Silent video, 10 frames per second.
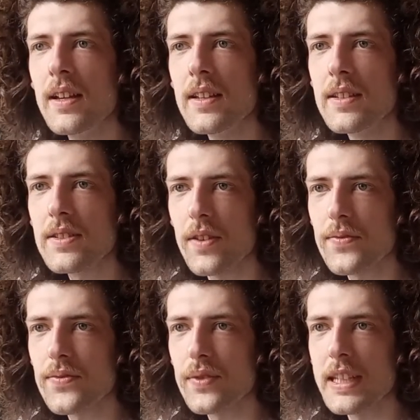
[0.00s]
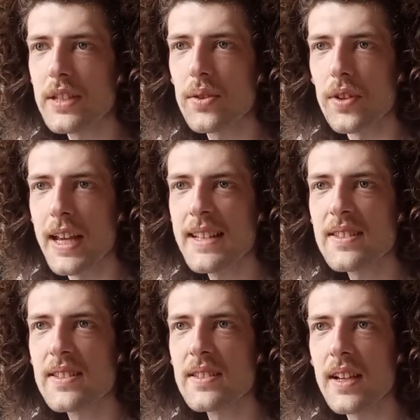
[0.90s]
It's got 3
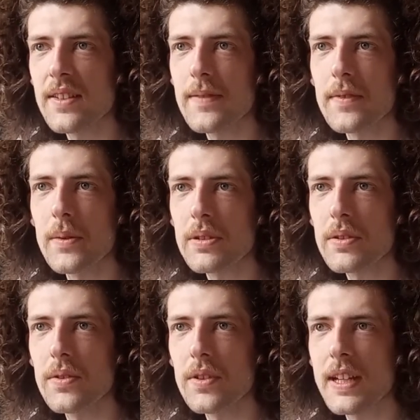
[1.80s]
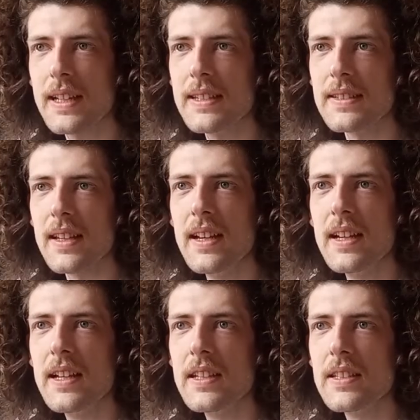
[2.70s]
cornets. I don't even know what a cornet is.
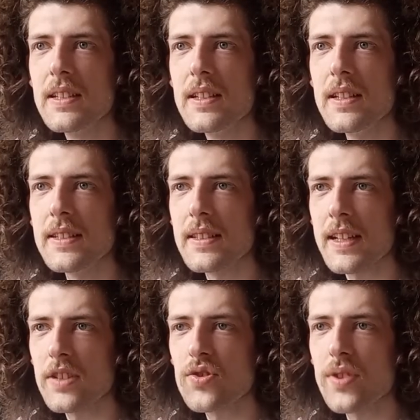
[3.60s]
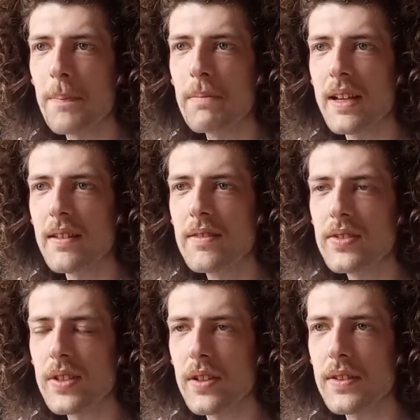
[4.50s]
It's like a trumpet.
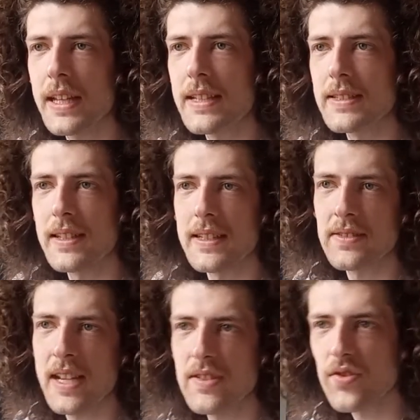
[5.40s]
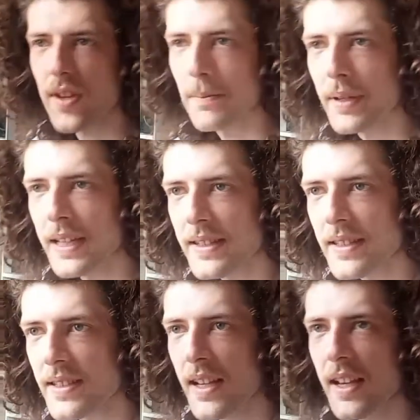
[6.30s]
So there's like 10
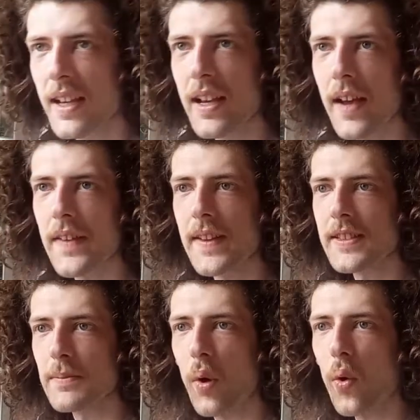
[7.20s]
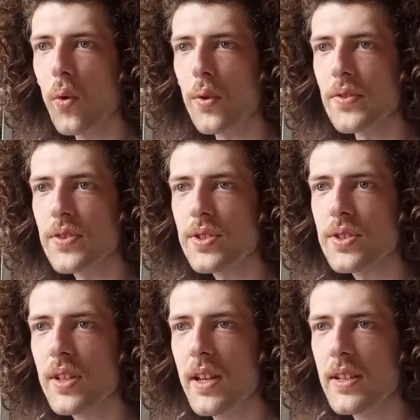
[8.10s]
trumpets, and then there's some horns.
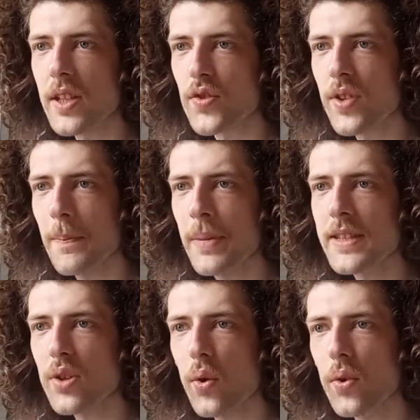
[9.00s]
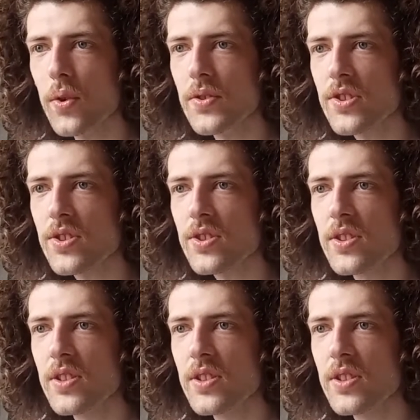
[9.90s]
So trumpets, horns.